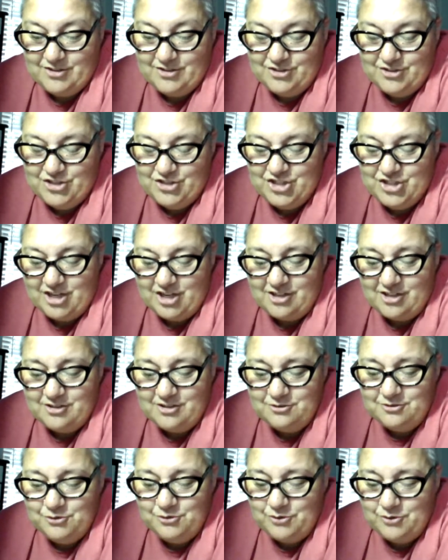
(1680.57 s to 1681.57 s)
Jaw
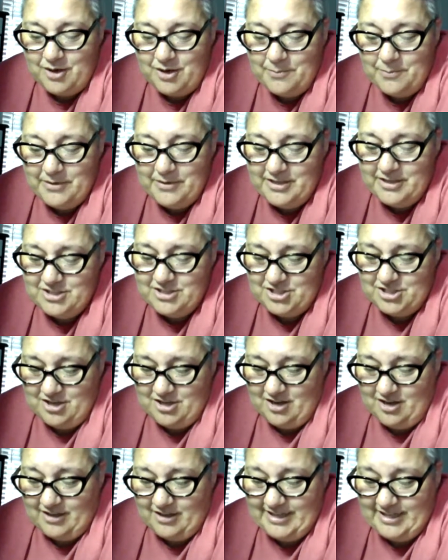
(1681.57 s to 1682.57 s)
dropping in
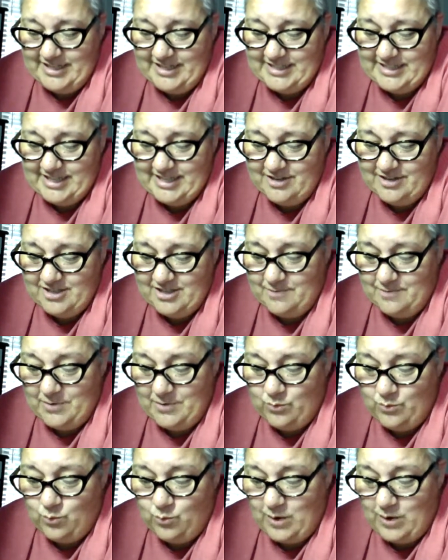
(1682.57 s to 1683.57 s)
shock, he stares at me
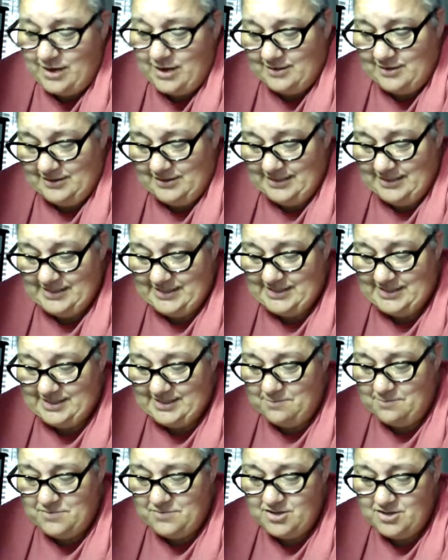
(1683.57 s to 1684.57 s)
wildly,
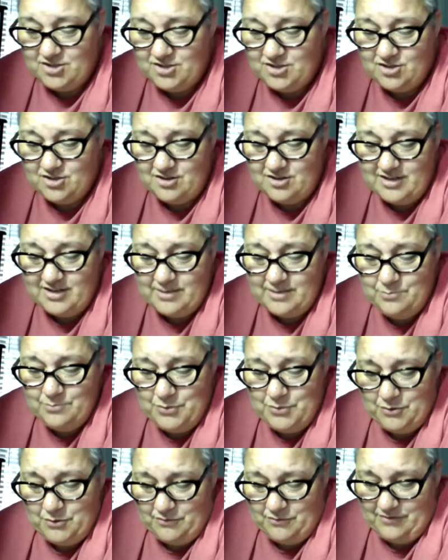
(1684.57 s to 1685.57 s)
something dark and
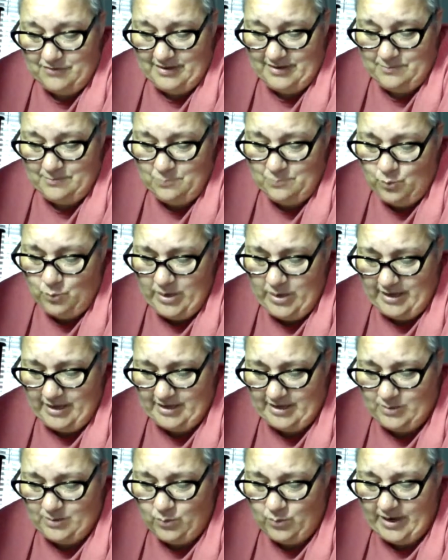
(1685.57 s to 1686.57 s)
beautifully wicked
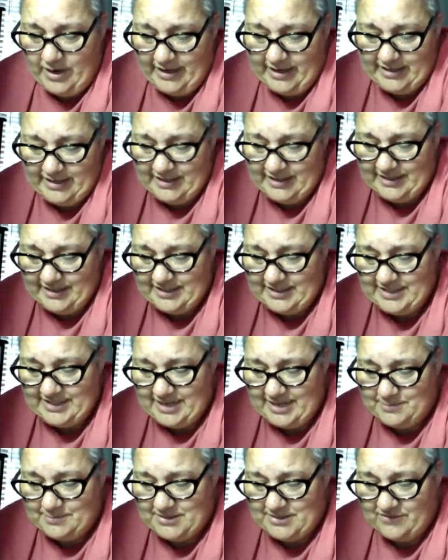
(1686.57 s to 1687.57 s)
awakening in the
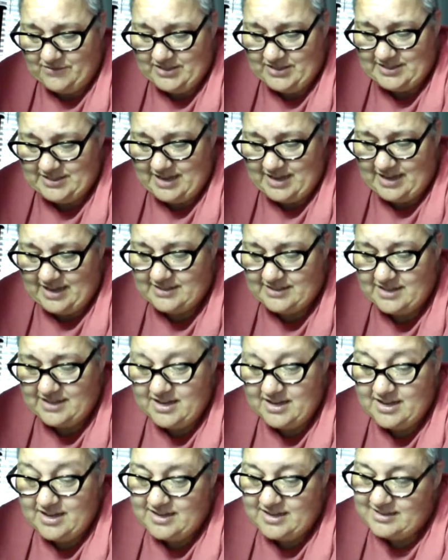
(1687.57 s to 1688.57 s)
depths of his eyes,
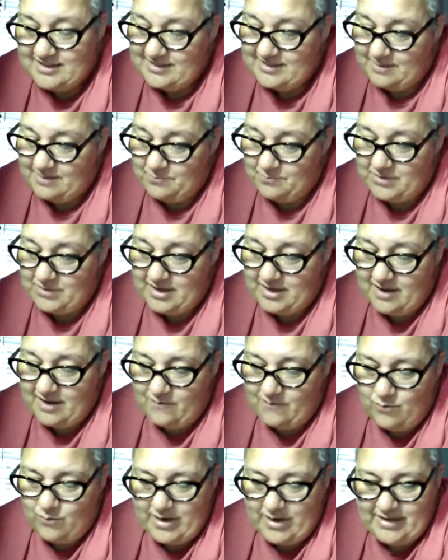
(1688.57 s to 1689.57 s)
something I've
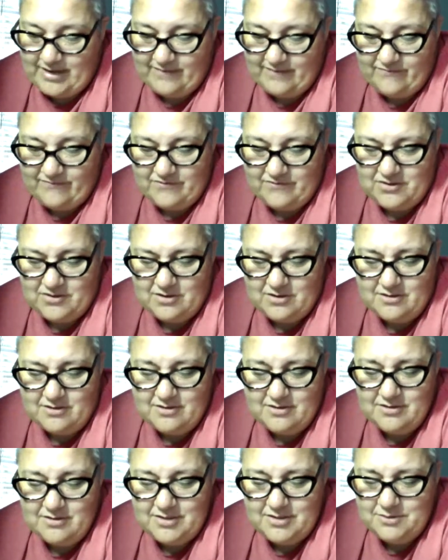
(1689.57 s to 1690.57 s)
waited
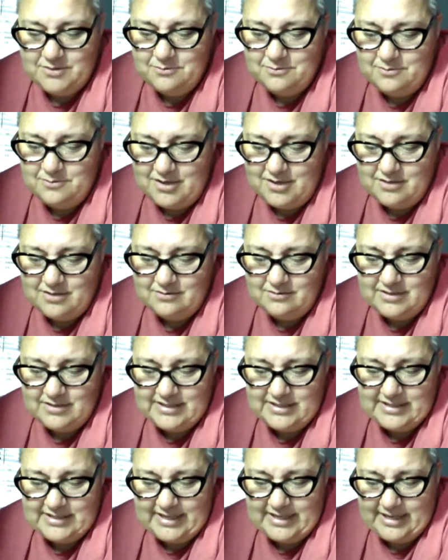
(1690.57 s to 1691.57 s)
far too long to
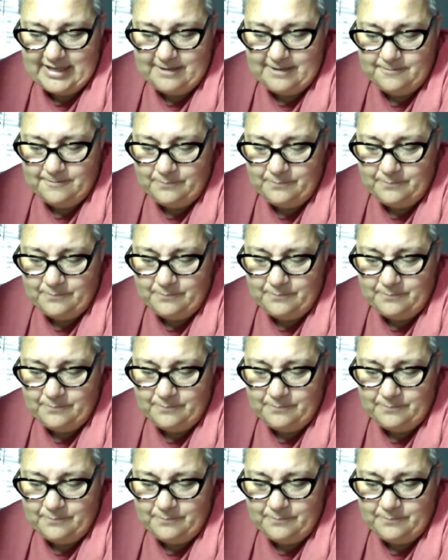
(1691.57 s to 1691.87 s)
see.